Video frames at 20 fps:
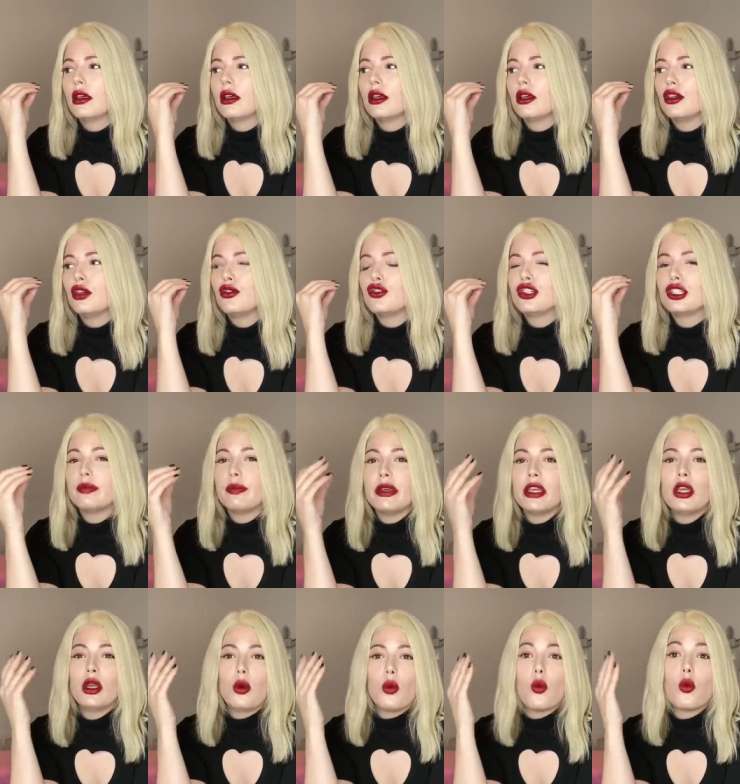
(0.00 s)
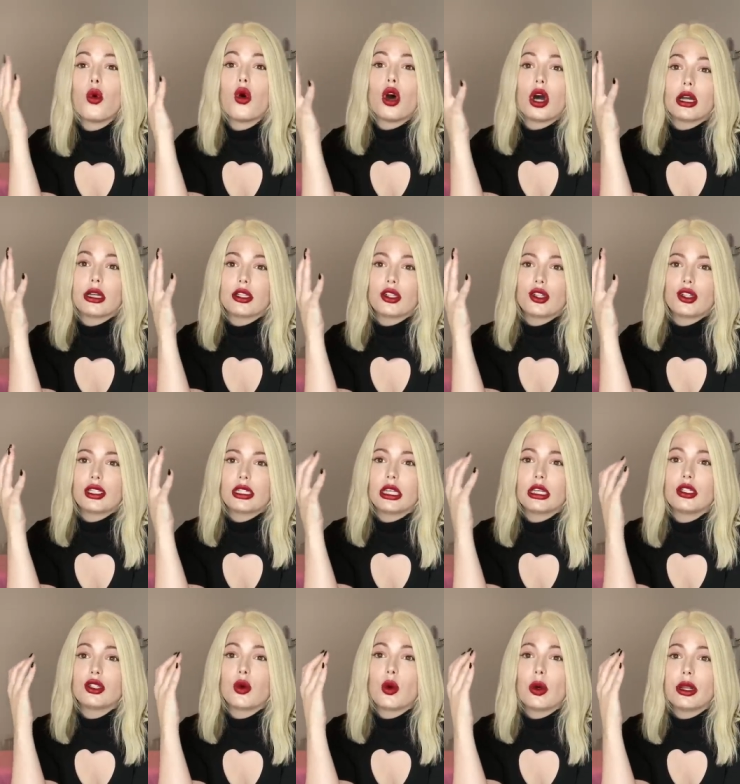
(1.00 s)
you're just being watched
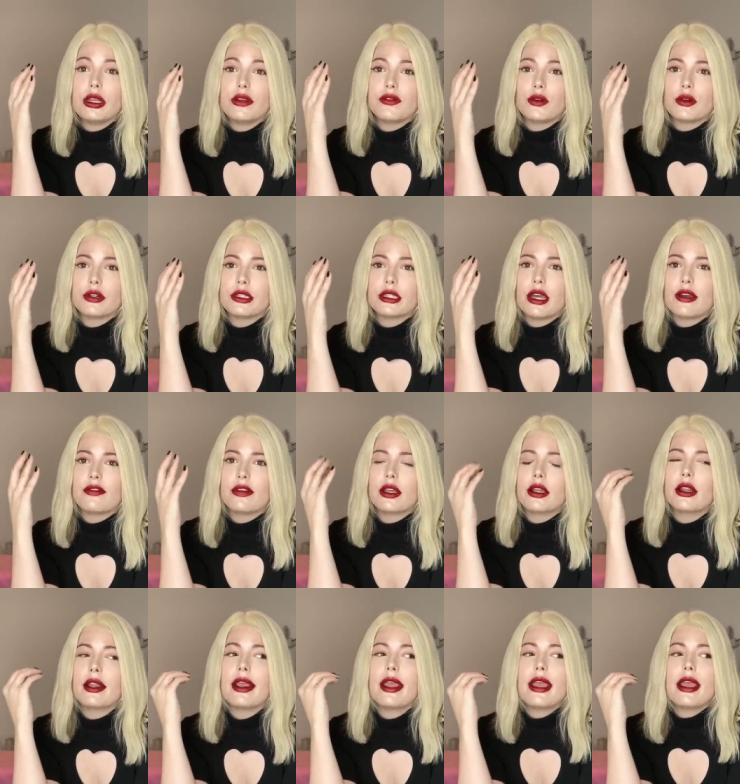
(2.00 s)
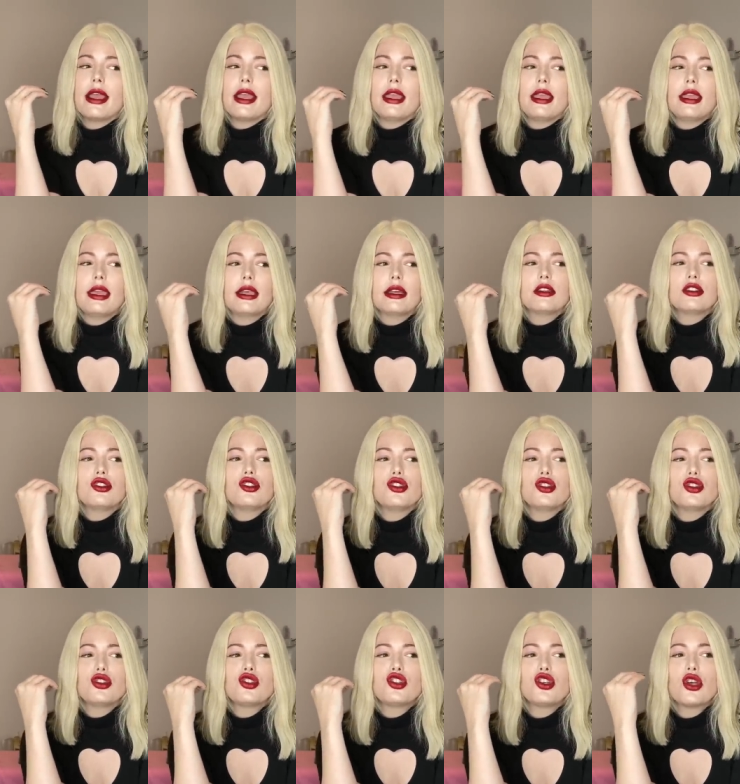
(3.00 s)
like 24 seven. And
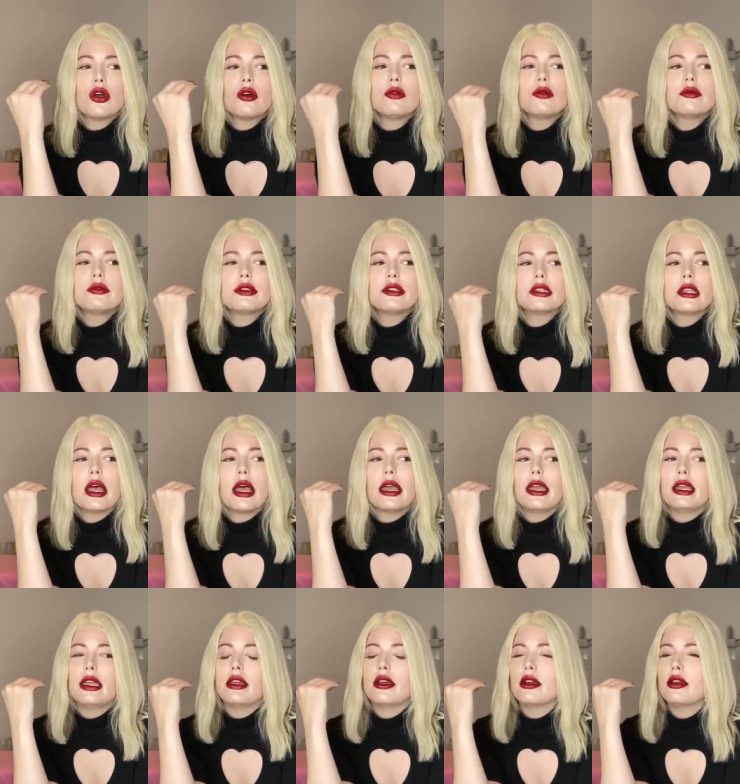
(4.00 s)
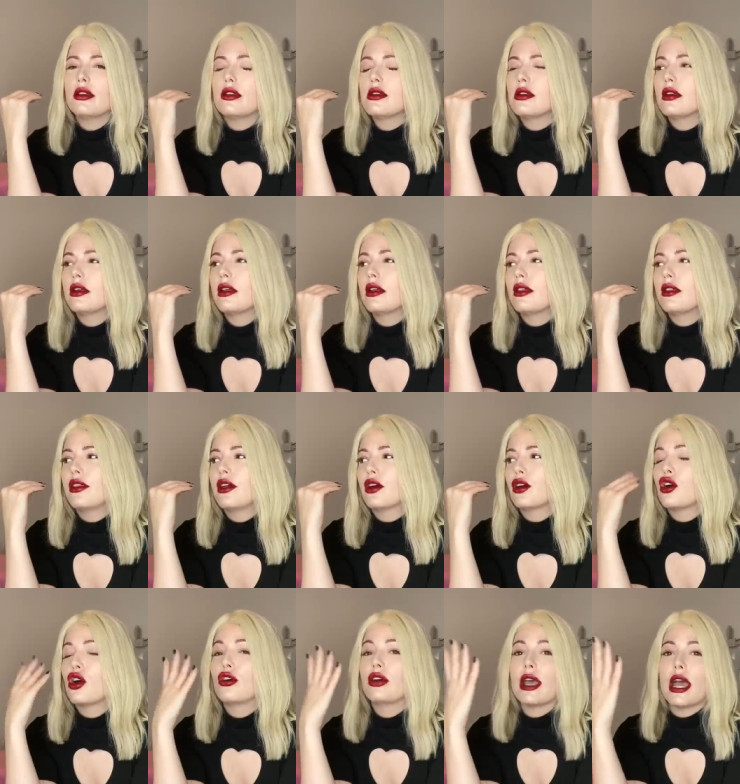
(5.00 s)
shows like the
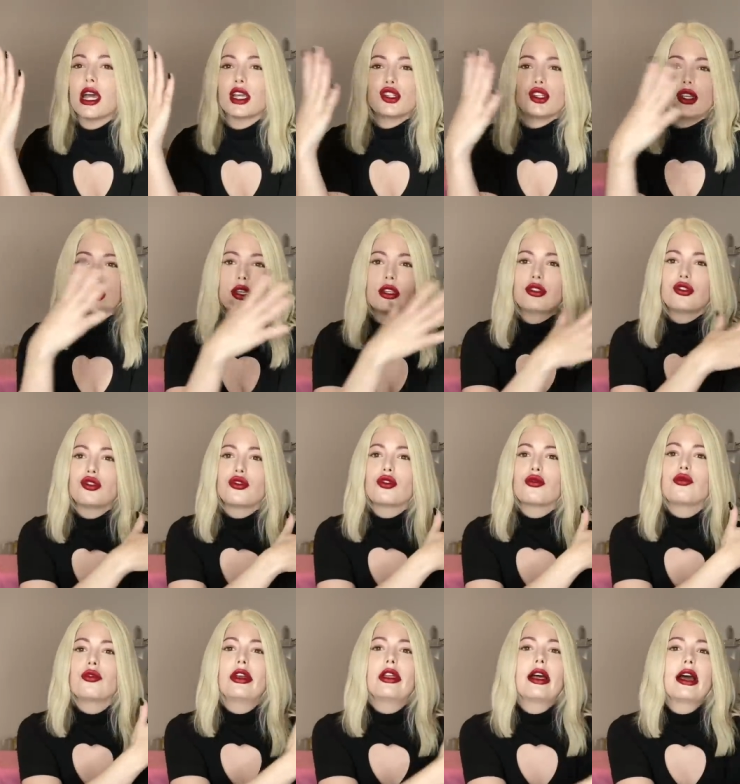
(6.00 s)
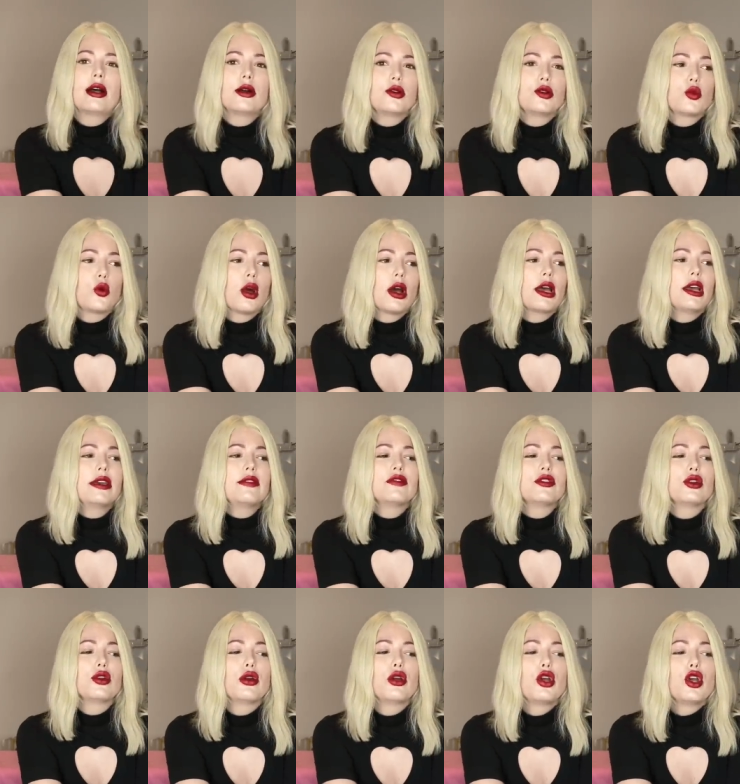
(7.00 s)
Kardashians or the Real Housewives
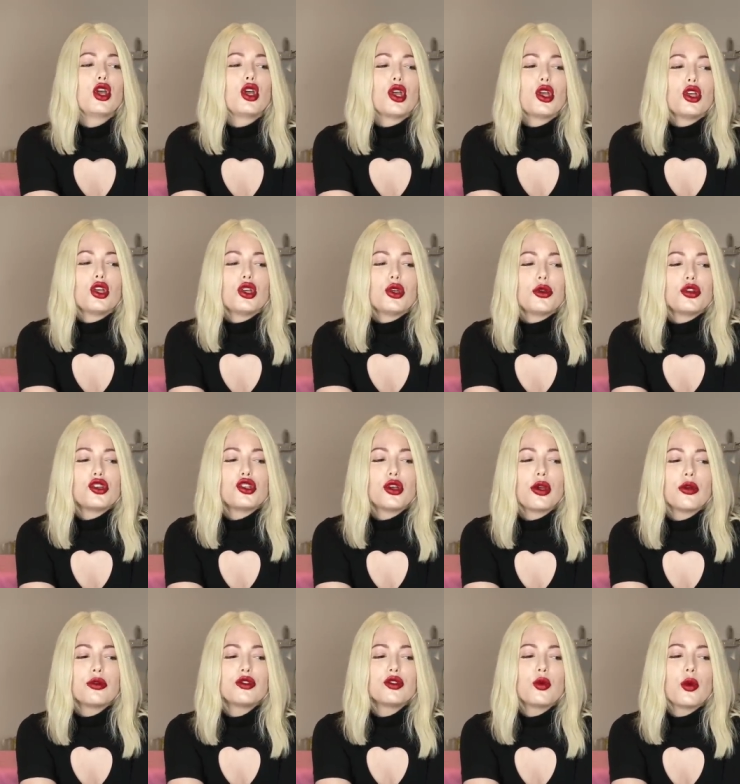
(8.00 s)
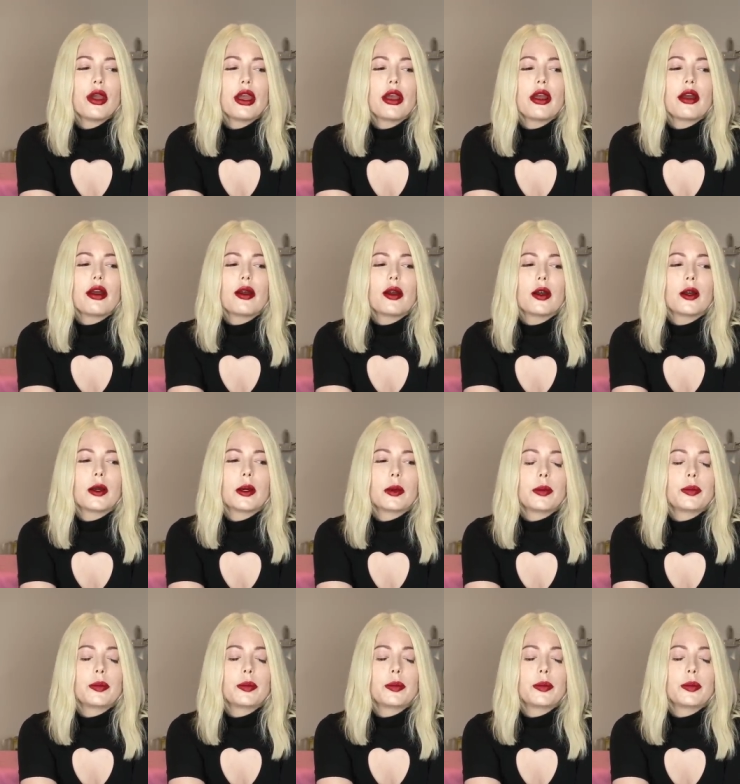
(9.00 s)
or shows where